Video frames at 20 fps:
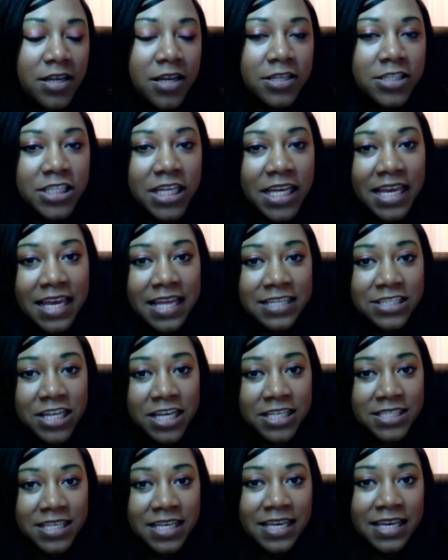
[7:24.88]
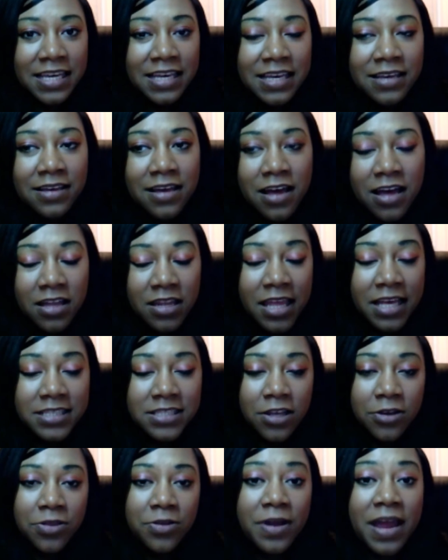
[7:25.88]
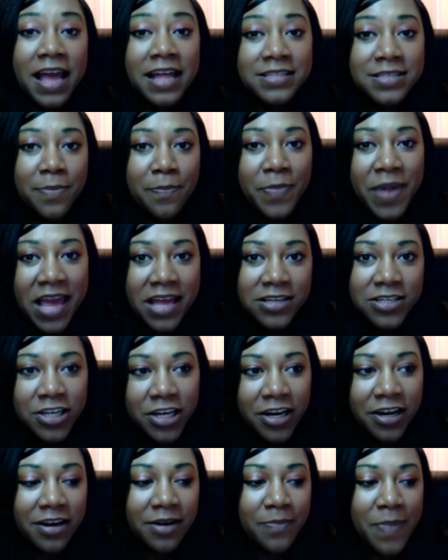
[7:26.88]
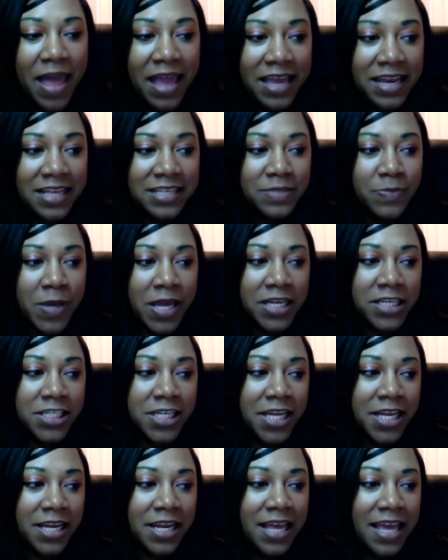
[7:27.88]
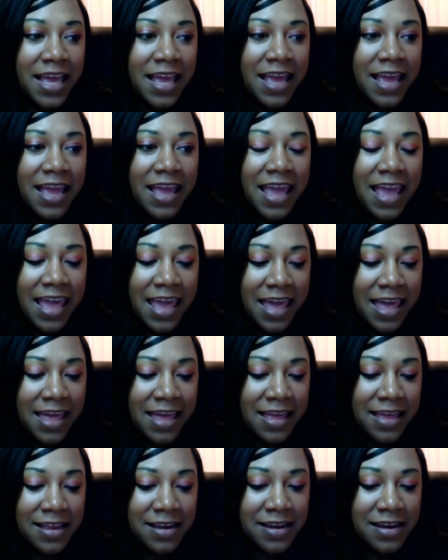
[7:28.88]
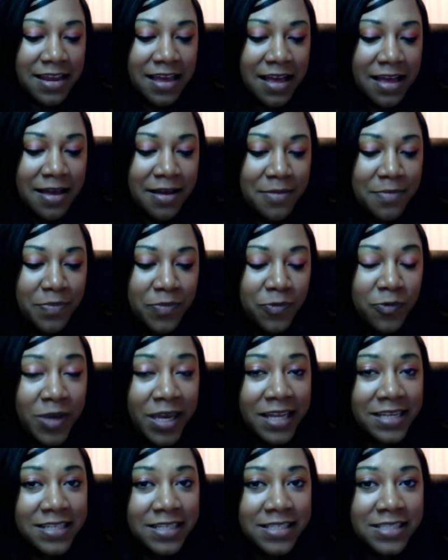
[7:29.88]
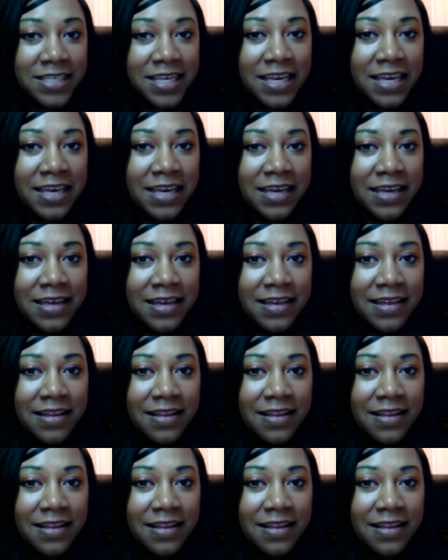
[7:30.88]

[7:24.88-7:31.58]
she and Jesse, Lex Luthor, had some banter back at his mansion, and we get to see